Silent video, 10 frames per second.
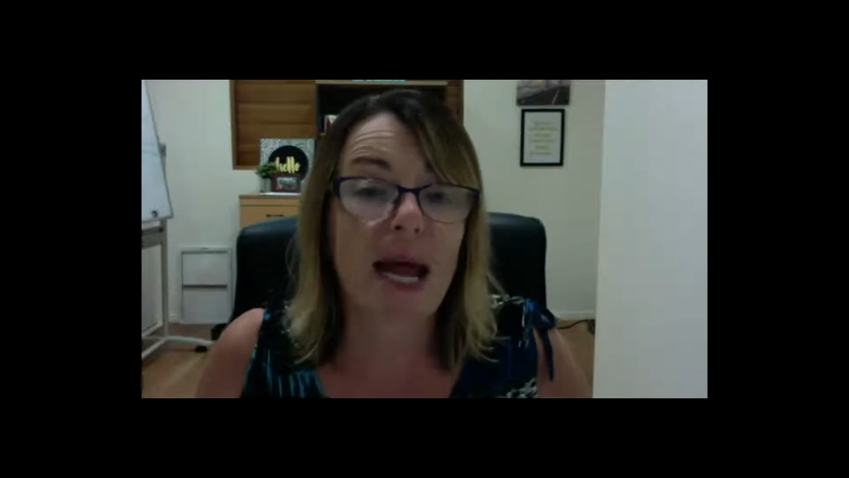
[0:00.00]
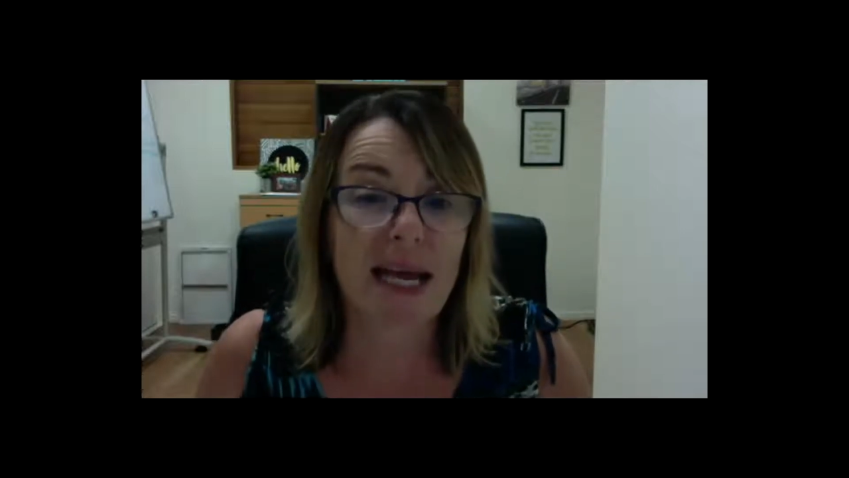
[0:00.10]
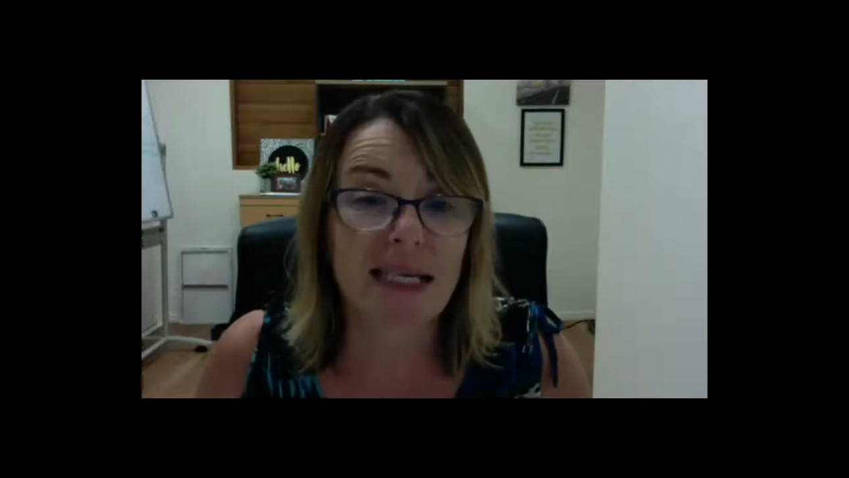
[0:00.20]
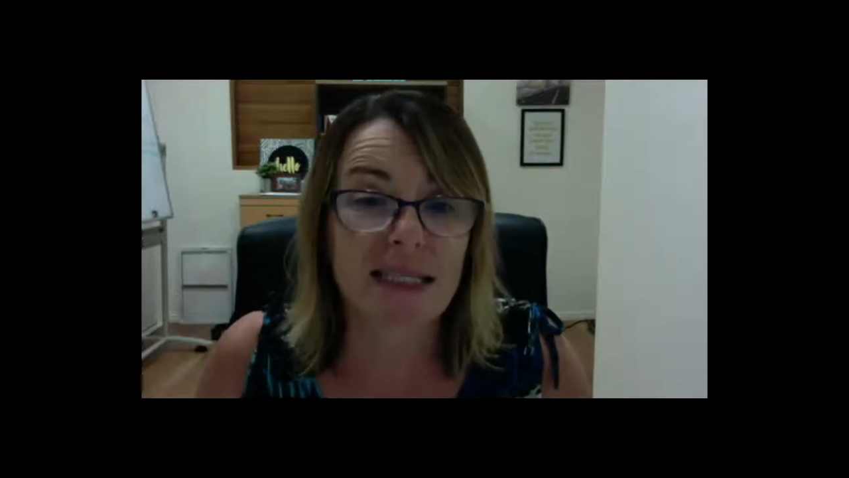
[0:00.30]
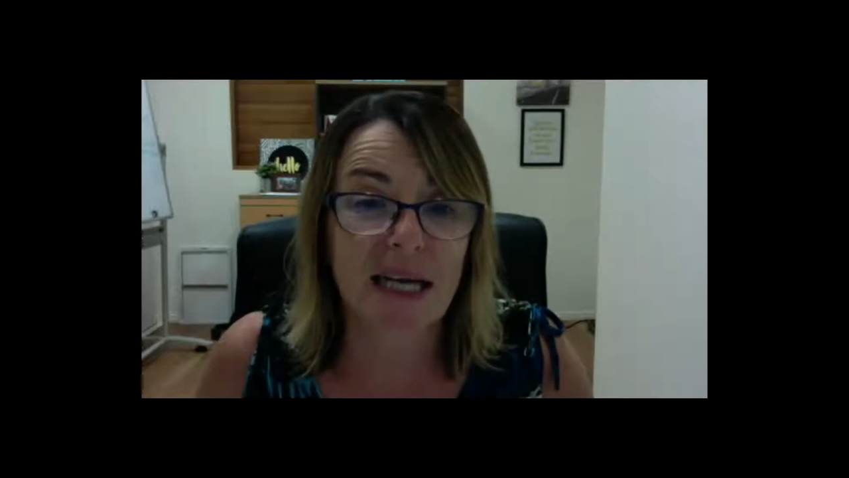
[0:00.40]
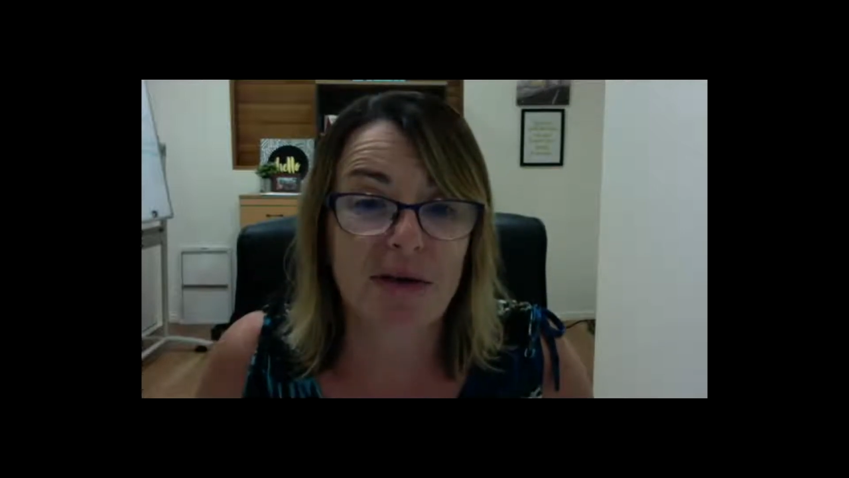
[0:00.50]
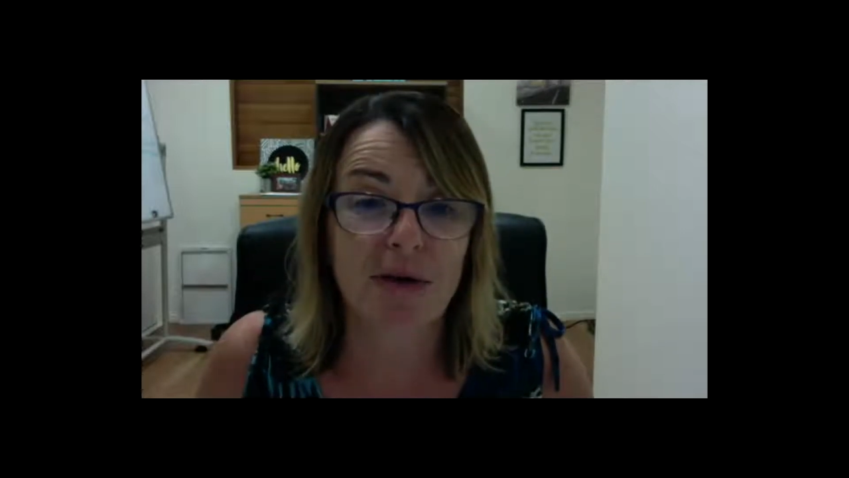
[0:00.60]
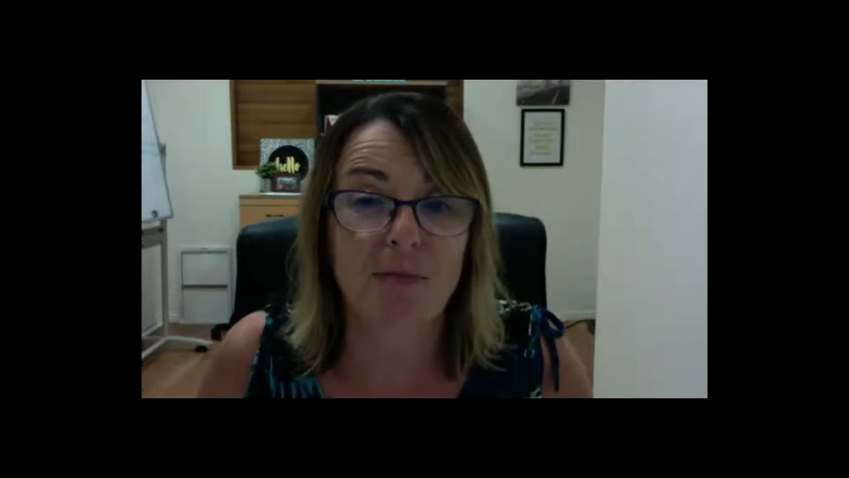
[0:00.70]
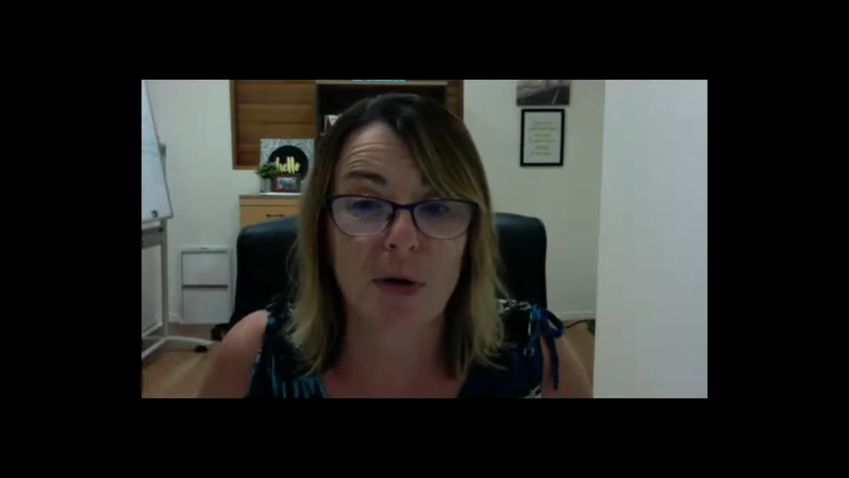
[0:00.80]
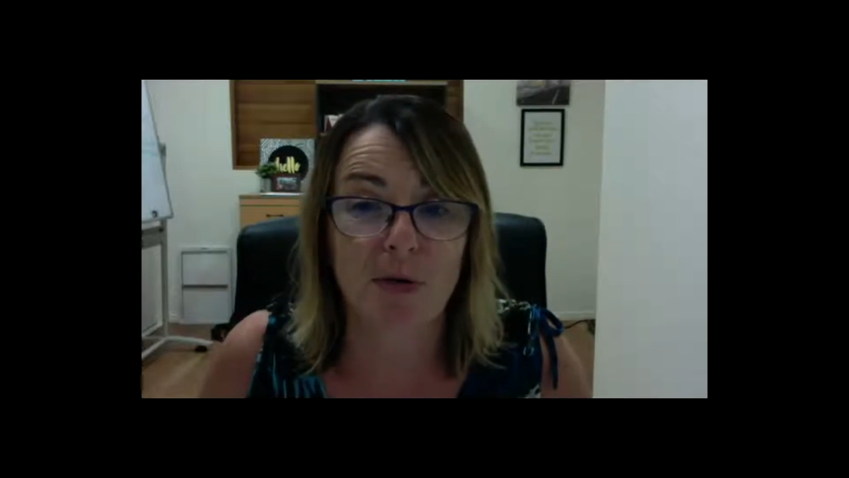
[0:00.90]

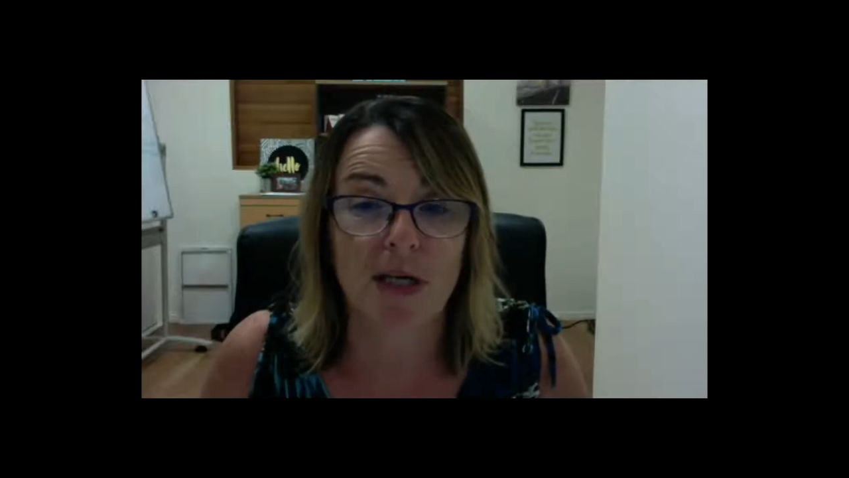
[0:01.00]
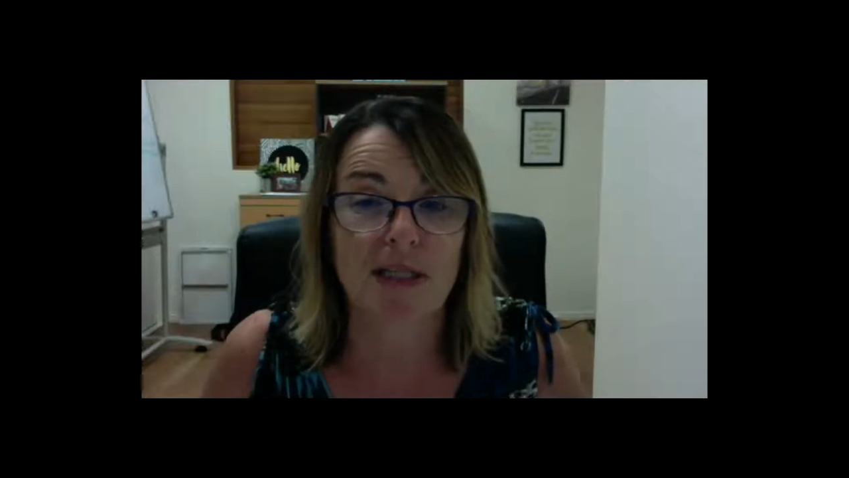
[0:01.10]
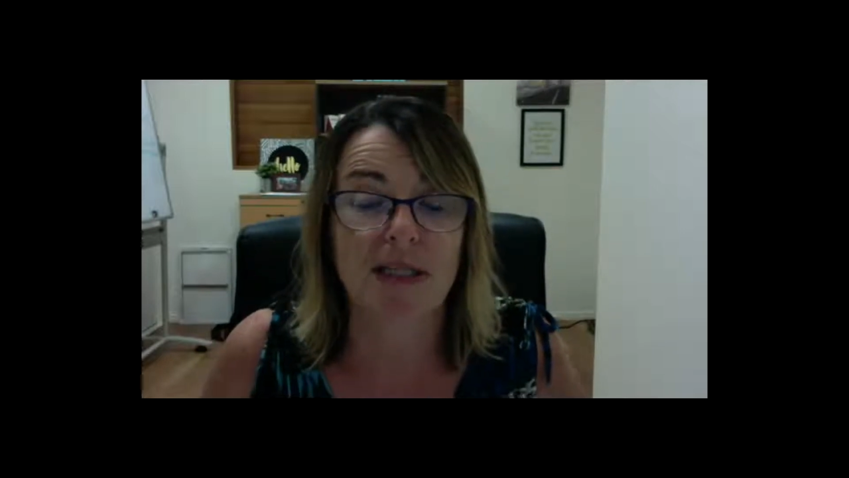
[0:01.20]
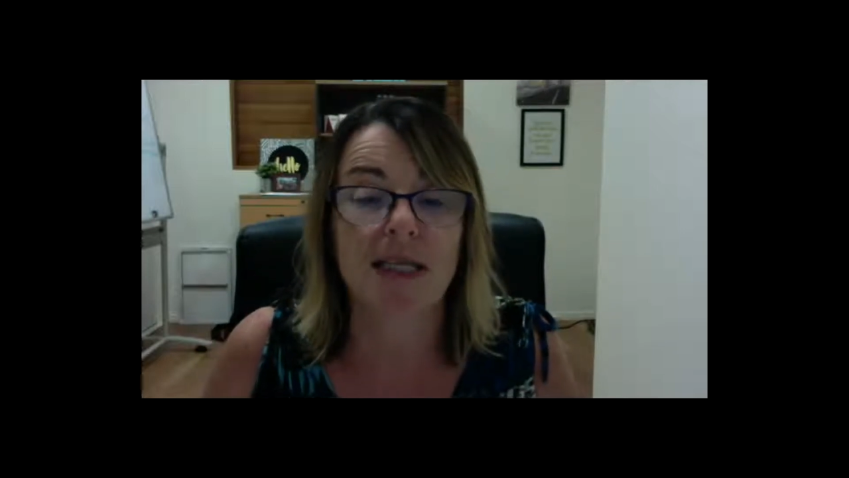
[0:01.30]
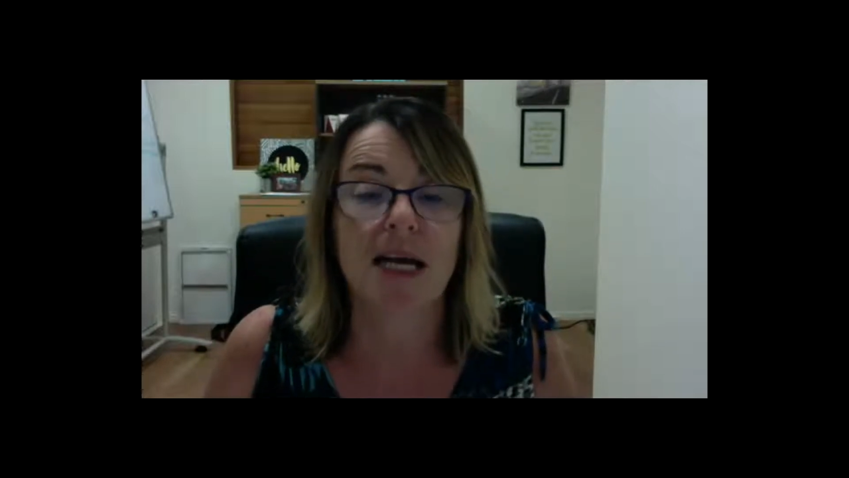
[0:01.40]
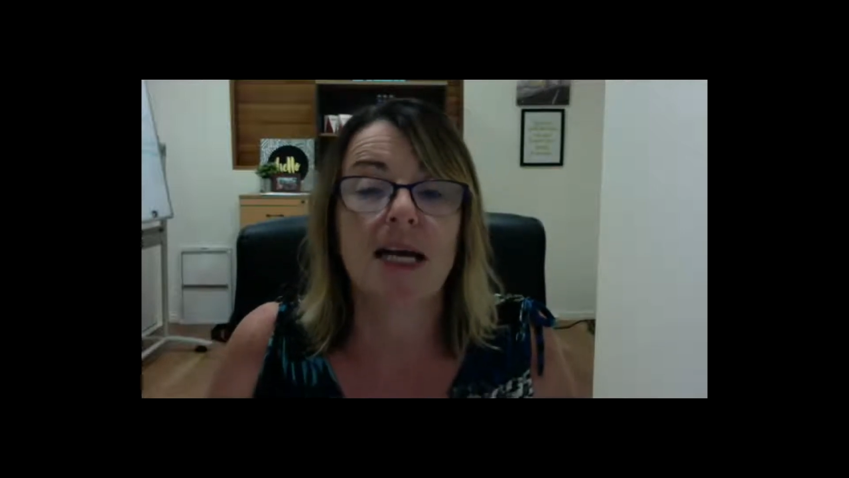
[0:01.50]
Paysetter bonus.